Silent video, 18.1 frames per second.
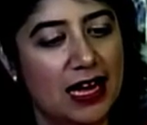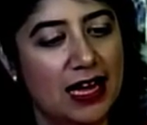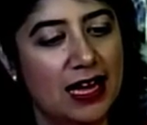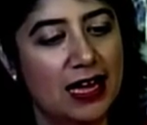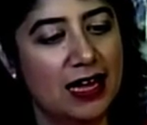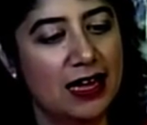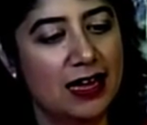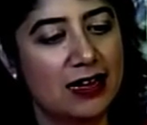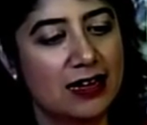
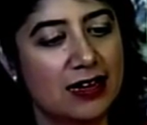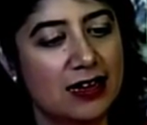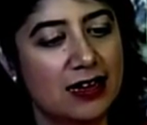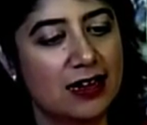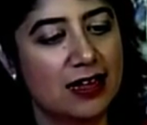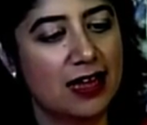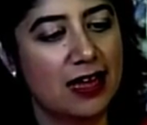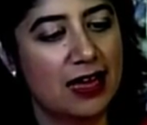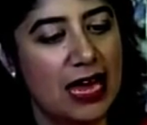uh,
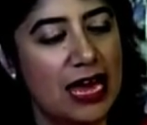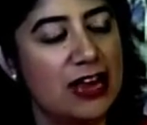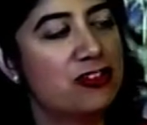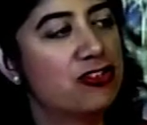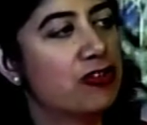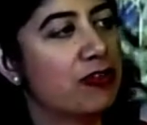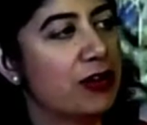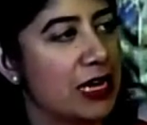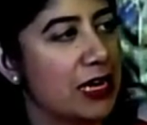
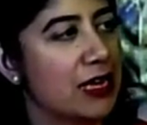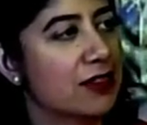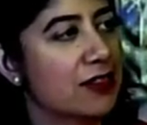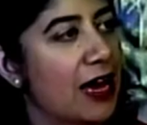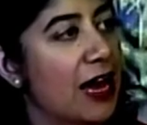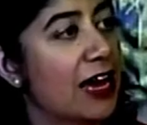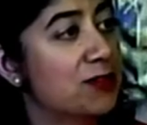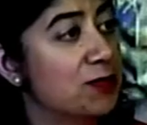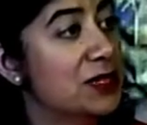entry,
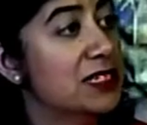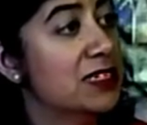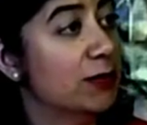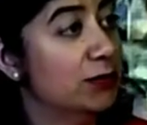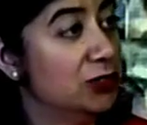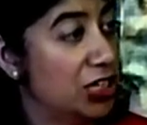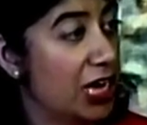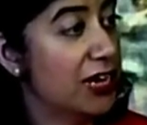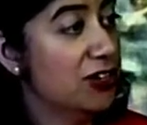there has been
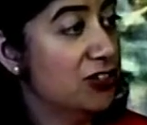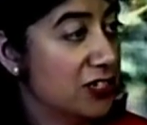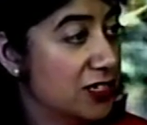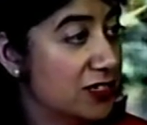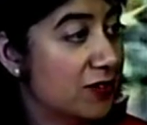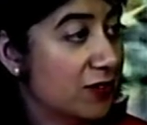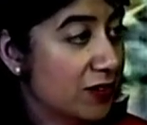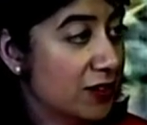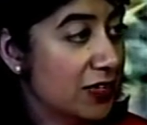some
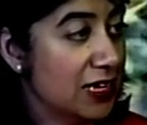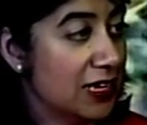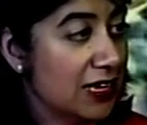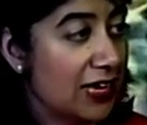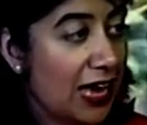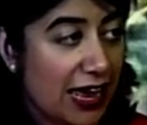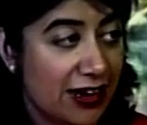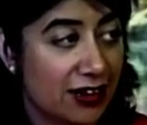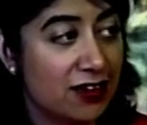changes on the
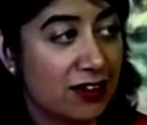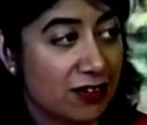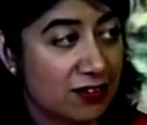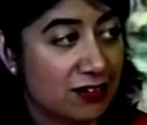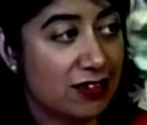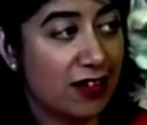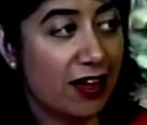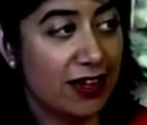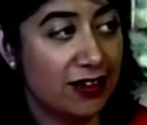
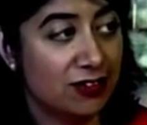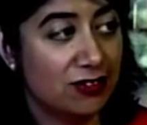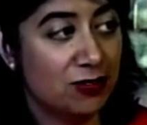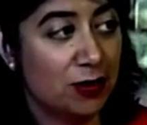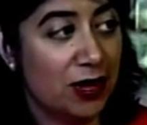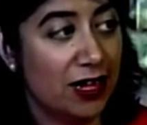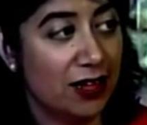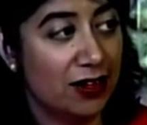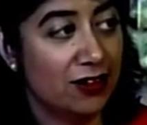candidate mm. side
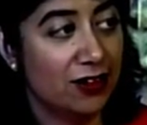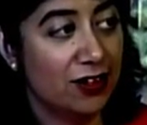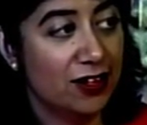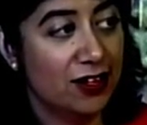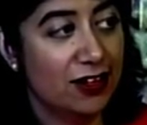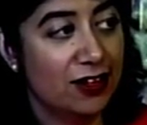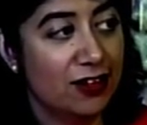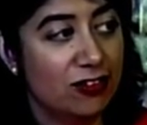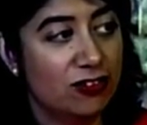as well.
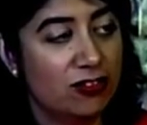Mm.